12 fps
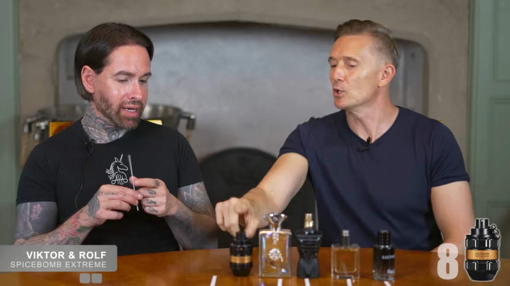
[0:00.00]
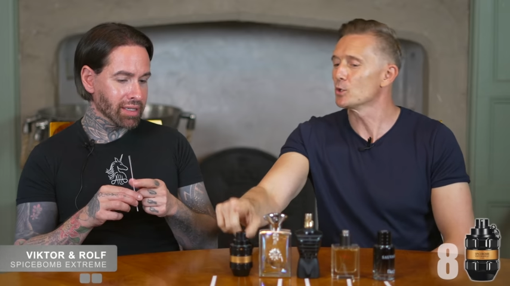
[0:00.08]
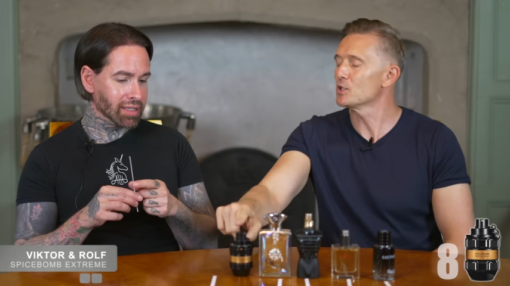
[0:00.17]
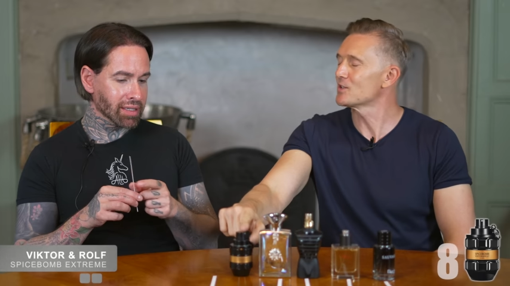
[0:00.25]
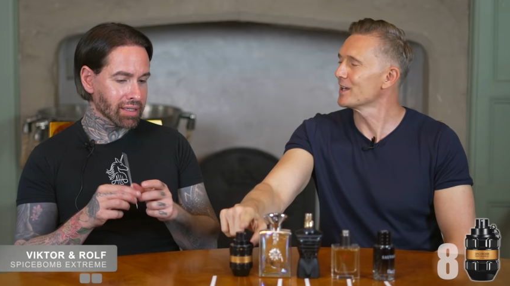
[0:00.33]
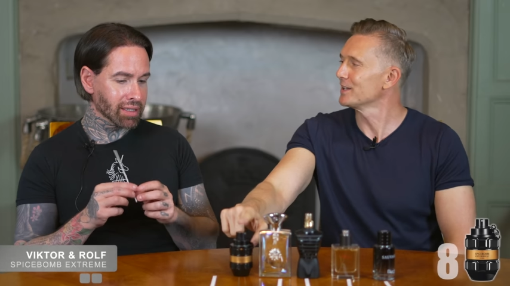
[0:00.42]
Speaker 1: You, know,
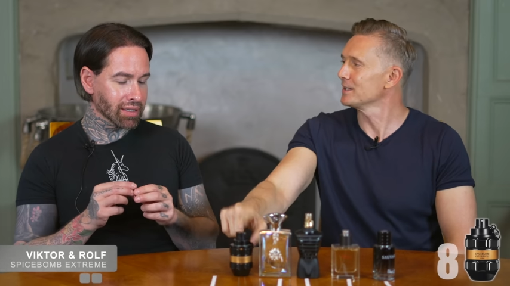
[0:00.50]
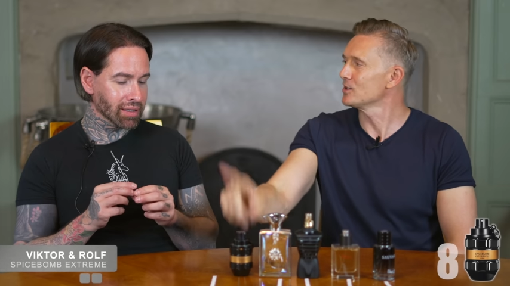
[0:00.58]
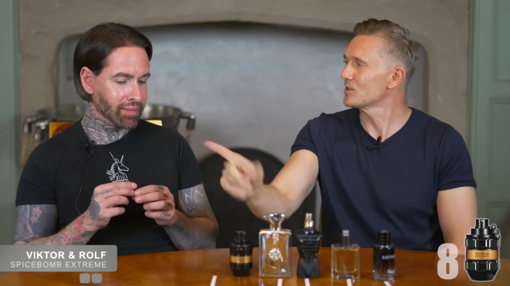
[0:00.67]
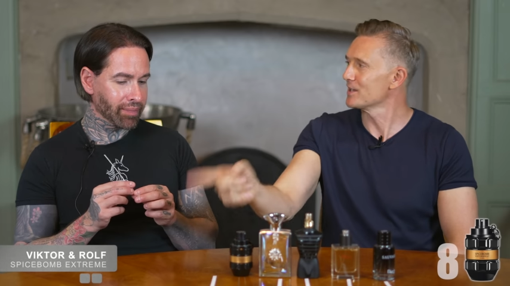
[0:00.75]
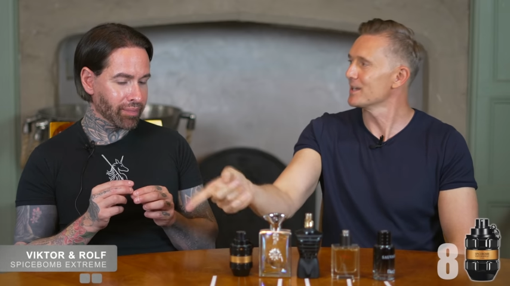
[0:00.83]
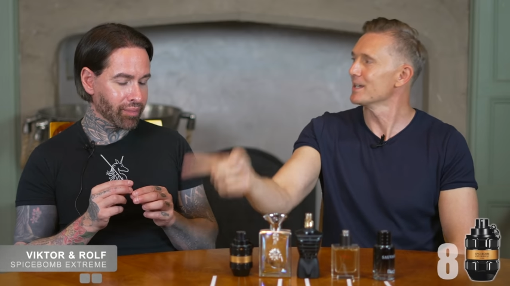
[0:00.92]
you said, you
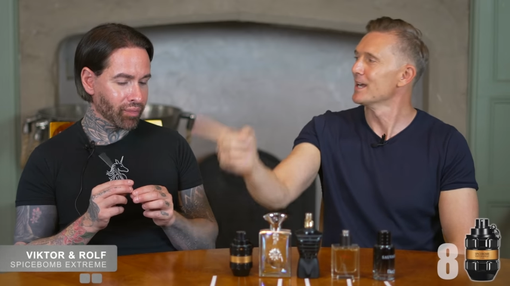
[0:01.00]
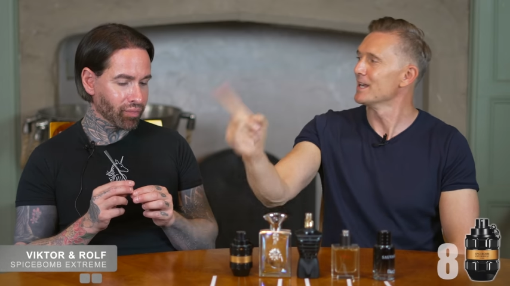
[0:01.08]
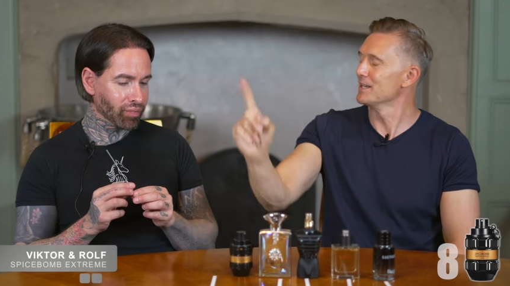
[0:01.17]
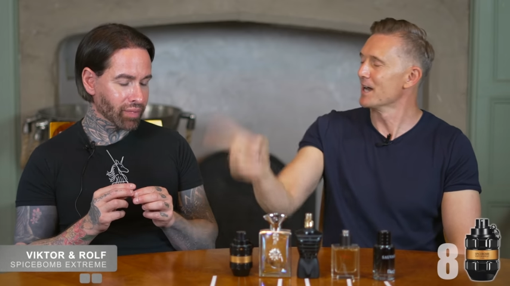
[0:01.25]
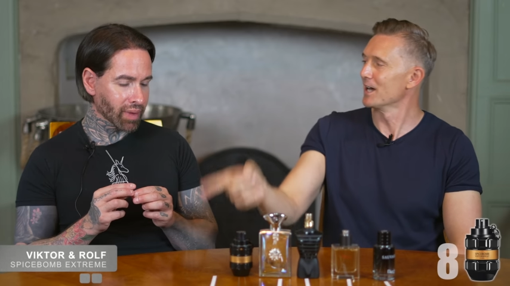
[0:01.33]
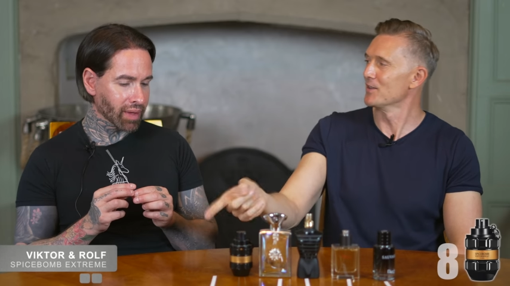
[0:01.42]
said
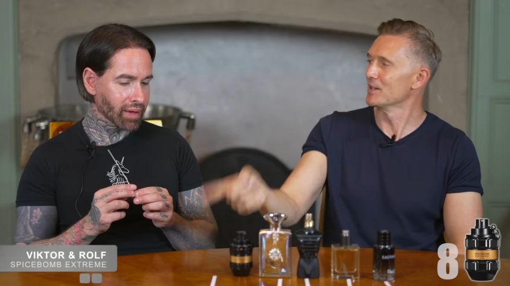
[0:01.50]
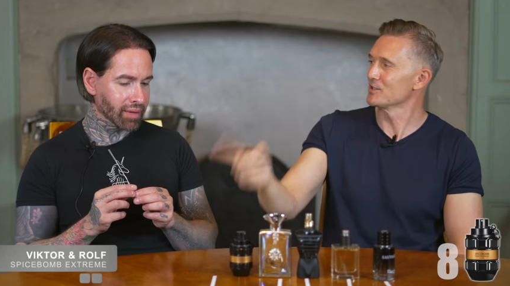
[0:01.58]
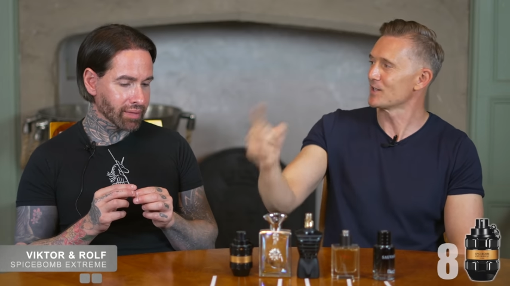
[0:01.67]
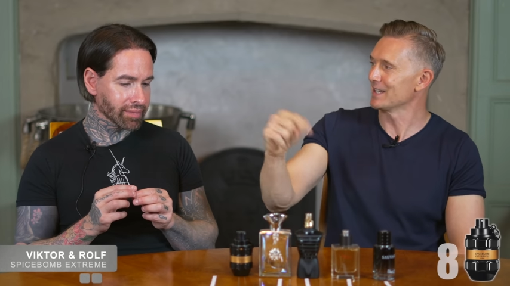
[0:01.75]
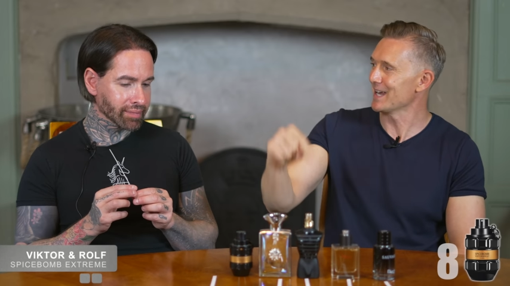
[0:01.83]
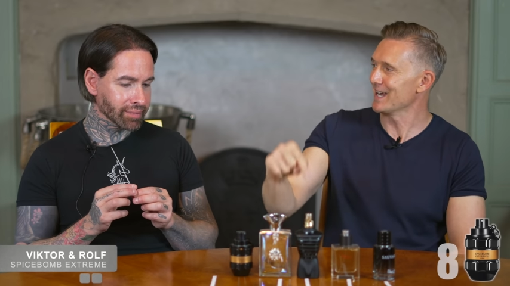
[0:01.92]
nine, then you
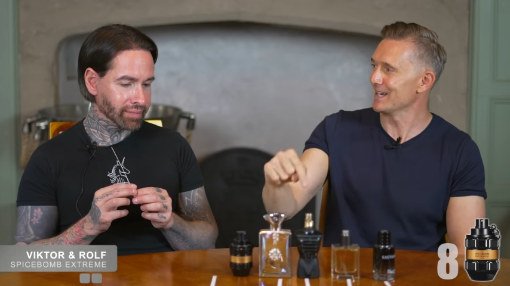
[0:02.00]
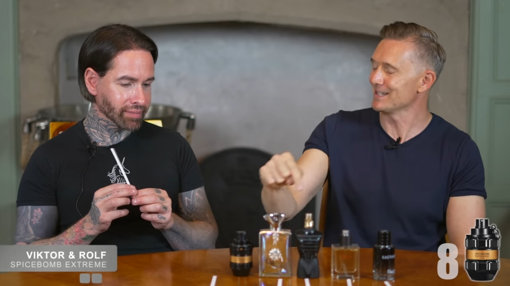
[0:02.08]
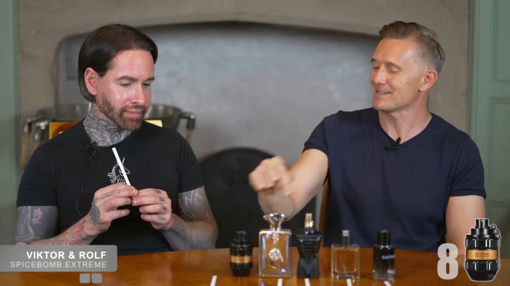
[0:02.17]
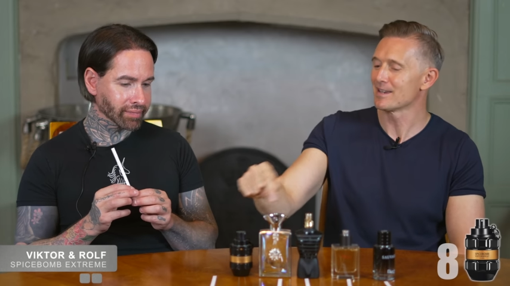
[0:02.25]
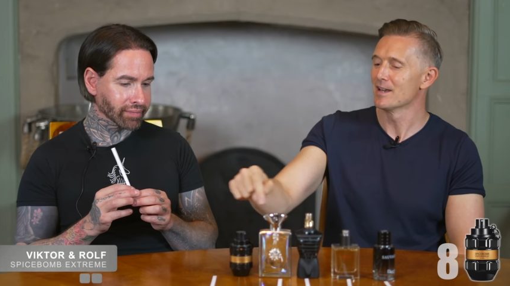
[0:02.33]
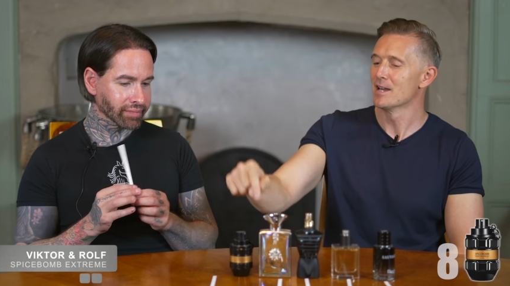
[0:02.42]
said
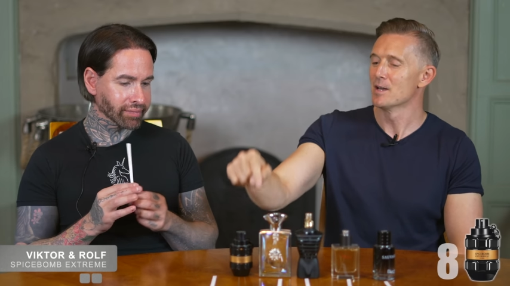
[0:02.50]
eight